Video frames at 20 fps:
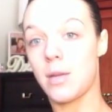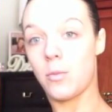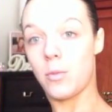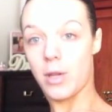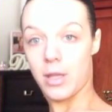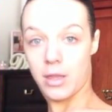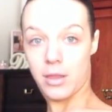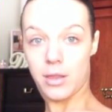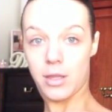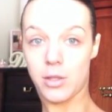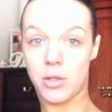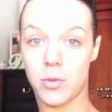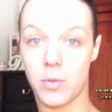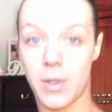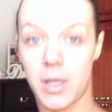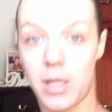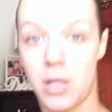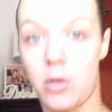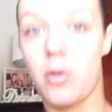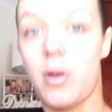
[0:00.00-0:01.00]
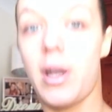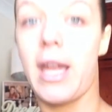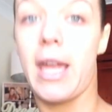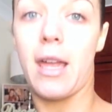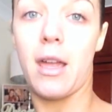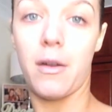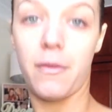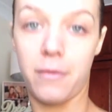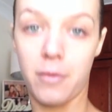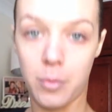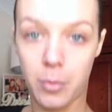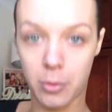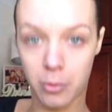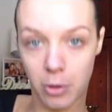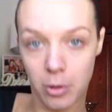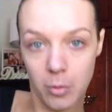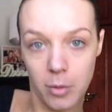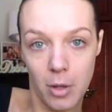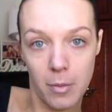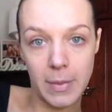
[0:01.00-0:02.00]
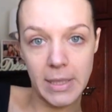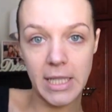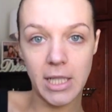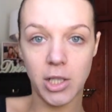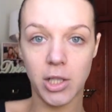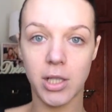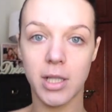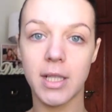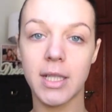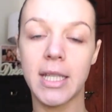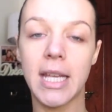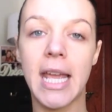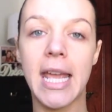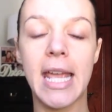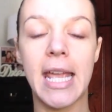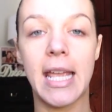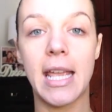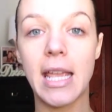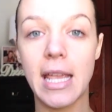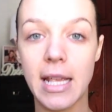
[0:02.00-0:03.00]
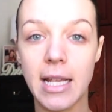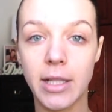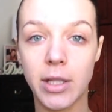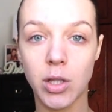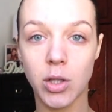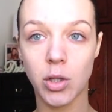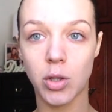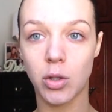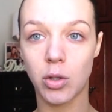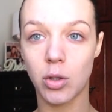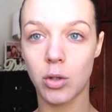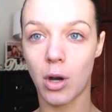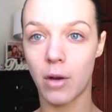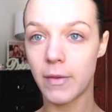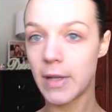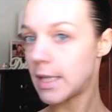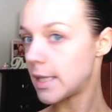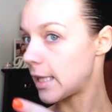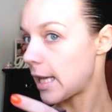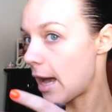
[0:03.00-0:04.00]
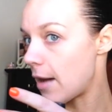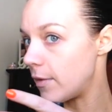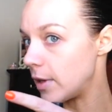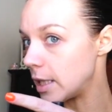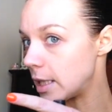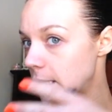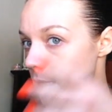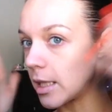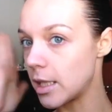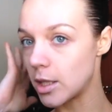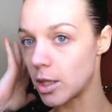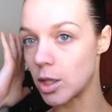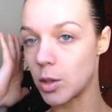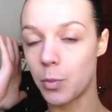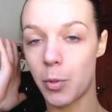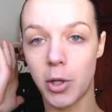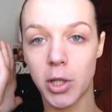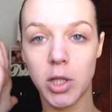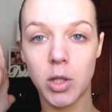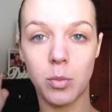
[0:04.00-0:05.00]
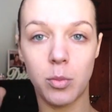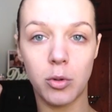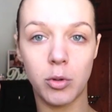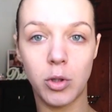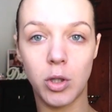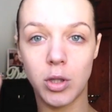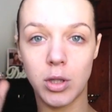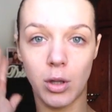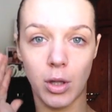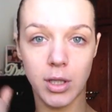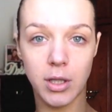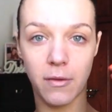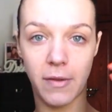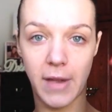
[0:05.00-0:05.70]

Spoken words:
with doing your hair for ballroom competitions is to obviously have it as slicked as possible, use lots of